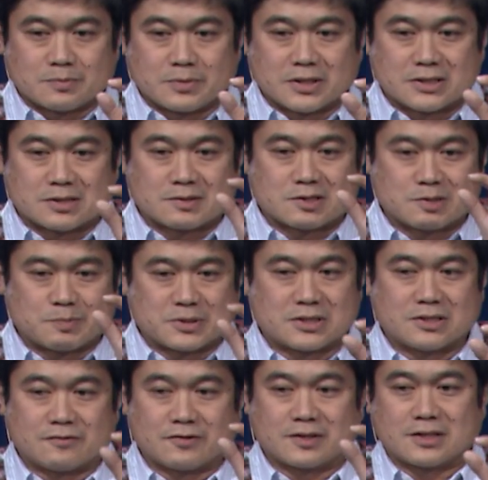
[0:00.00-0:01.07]
but it's
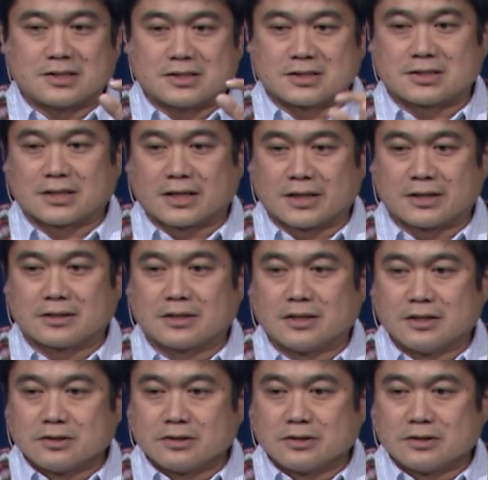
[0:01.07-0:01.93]
specifically designed